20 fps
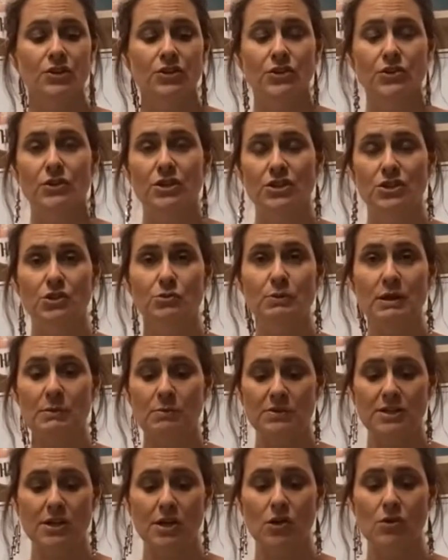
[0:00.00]
you can use
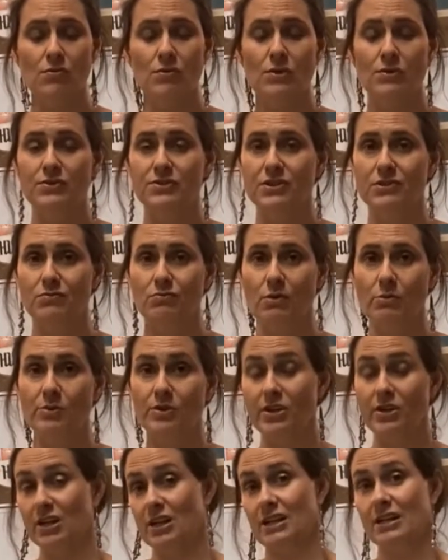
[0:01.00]
paper towel rolls. Just remember
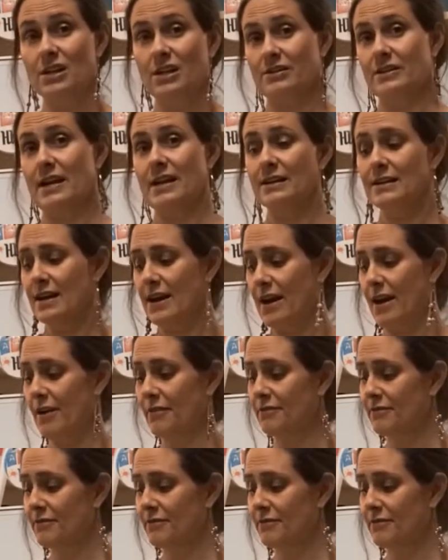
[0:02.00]
you're going to cut that in half.